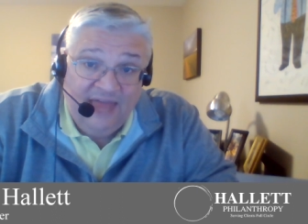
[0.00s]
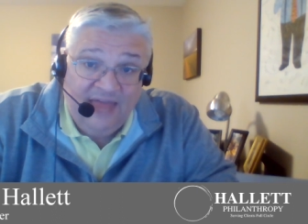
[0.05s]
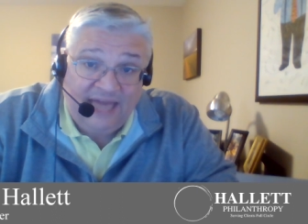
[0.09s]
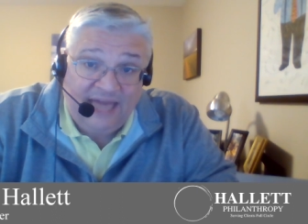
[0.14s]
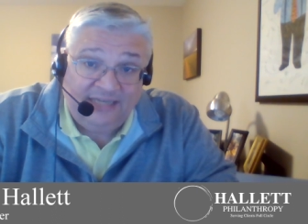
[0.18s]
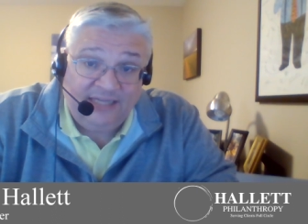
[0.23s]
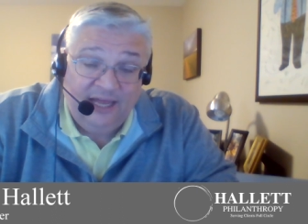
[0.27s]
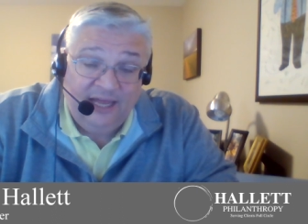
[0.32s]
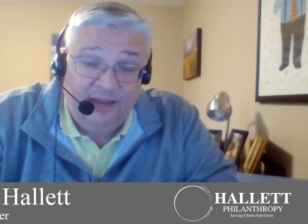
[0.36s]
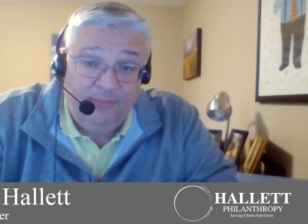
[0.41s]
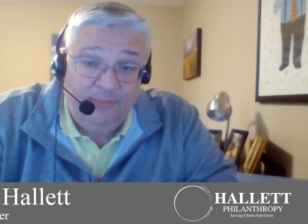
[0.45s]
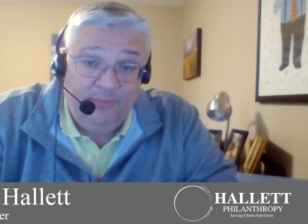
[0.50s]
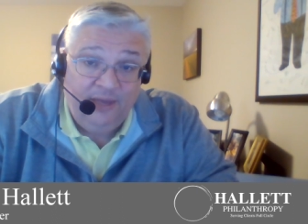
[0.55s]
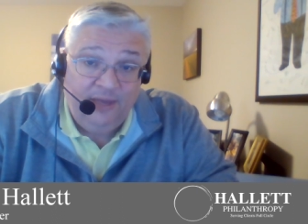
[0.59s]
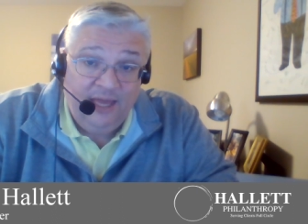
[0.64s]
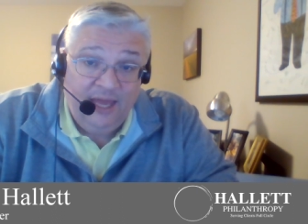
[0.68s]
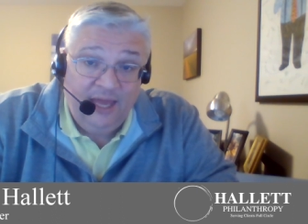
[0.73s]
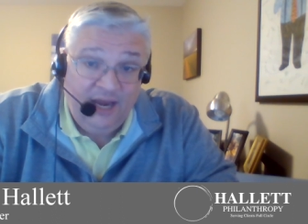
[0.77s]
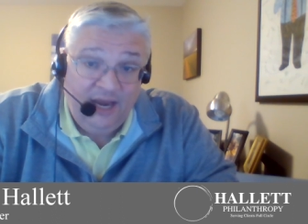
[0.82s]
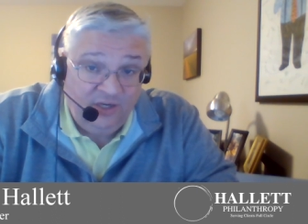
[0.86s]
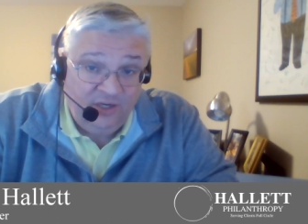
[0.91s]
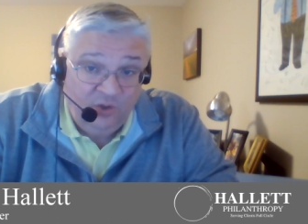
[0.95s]
that time.
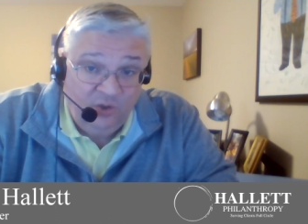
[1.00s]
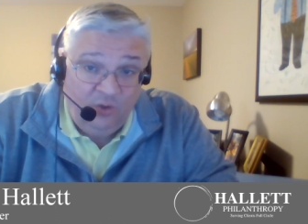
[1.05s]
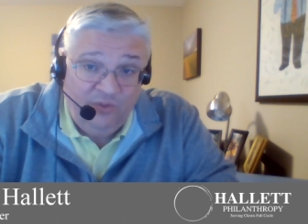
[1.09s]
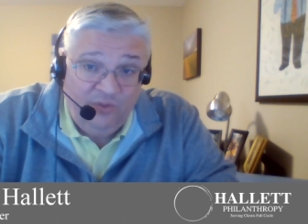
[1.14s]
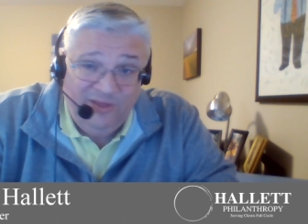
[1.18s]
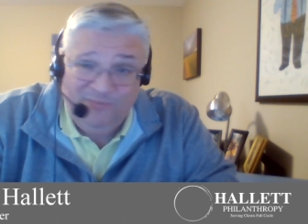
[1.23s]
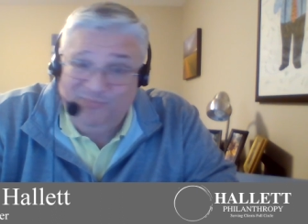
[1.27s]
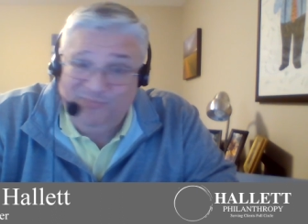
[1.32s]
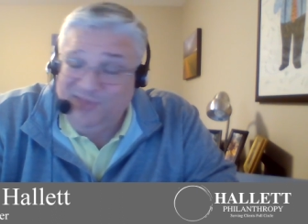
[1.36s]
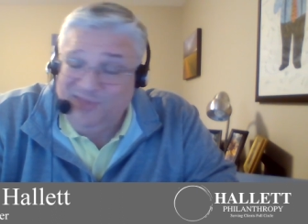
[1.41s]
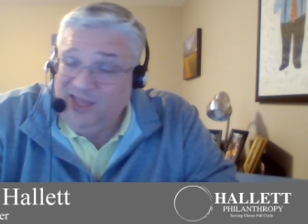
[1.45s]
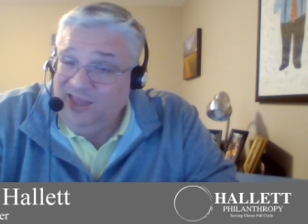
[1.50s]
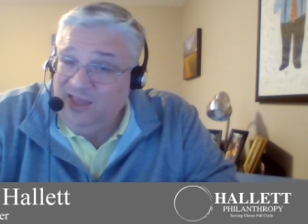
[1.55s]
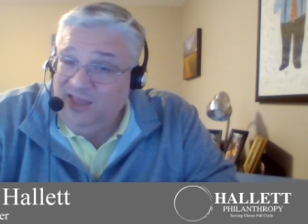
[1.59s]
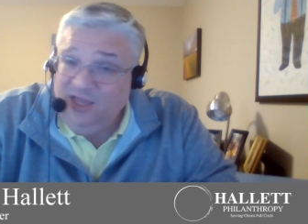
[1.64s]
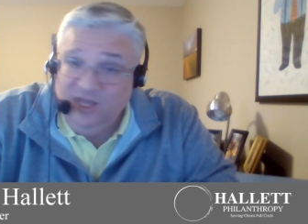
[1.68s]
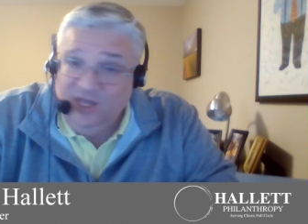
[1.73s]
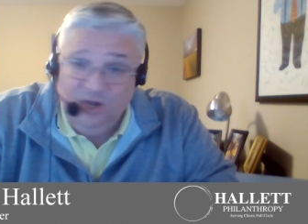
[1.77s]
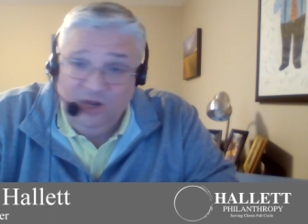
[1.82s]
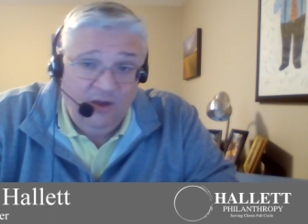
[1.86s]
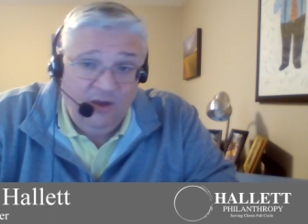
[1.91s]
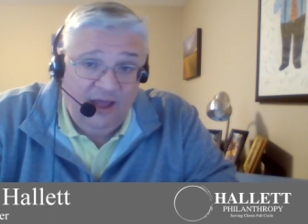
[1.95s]
And I told them,
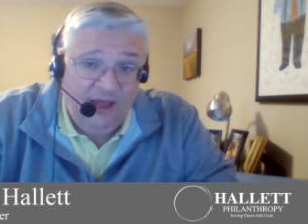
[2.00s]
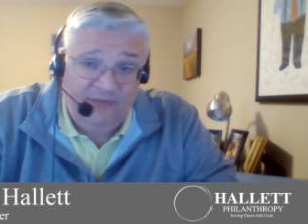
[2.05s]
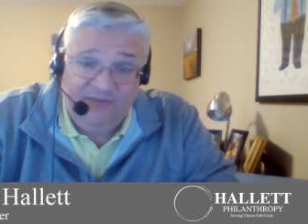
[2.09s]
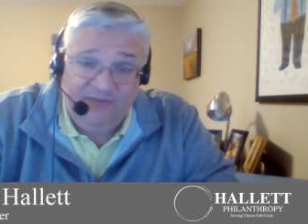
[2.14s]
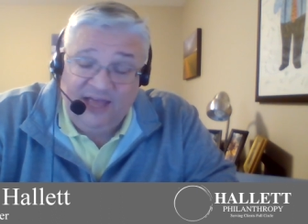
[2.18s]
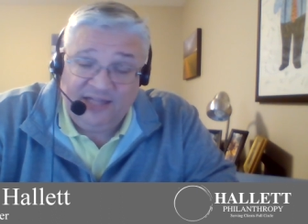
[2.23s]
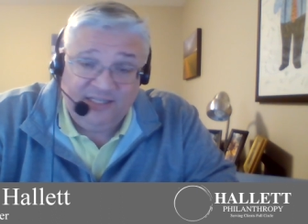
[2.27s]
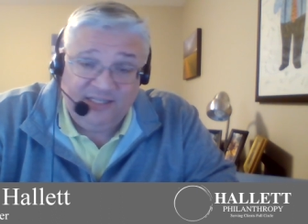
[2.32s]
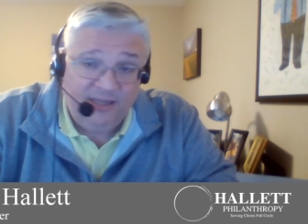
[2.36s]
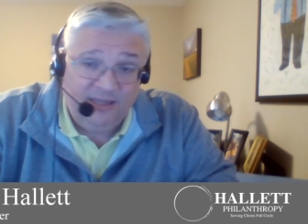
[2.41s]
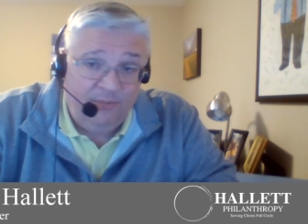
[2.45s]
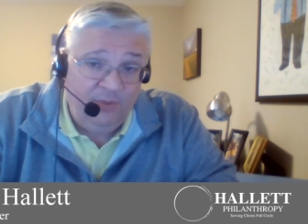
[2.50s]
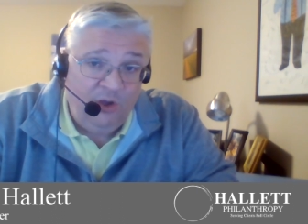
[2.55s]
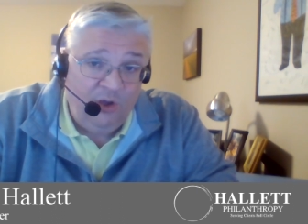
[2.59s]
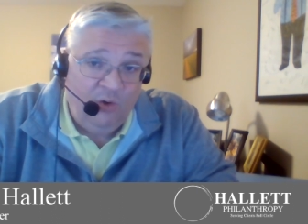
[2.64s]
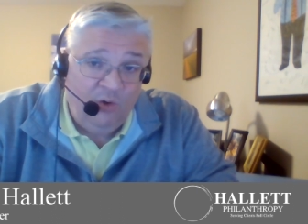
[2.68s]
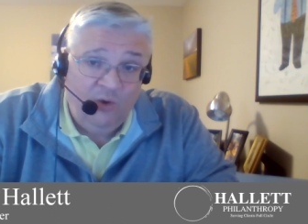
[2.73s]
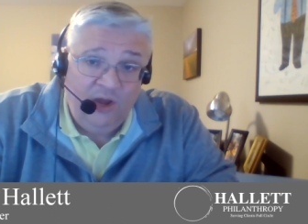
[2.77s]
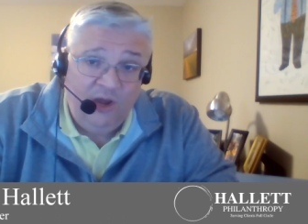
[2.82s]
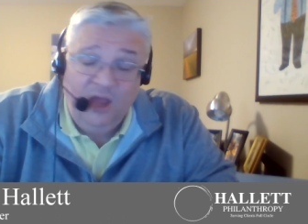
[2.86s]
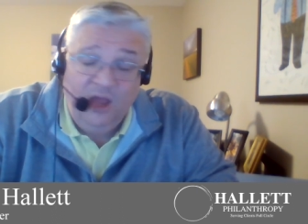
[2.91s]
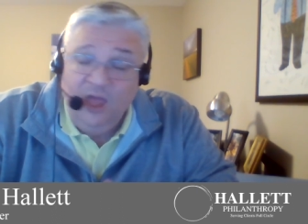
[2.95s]
I've got something
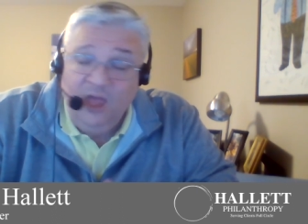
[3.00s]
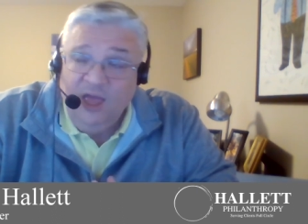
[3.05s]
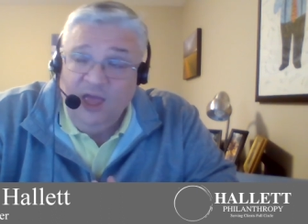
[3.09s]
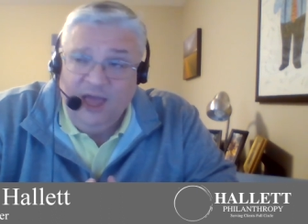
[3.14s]
going.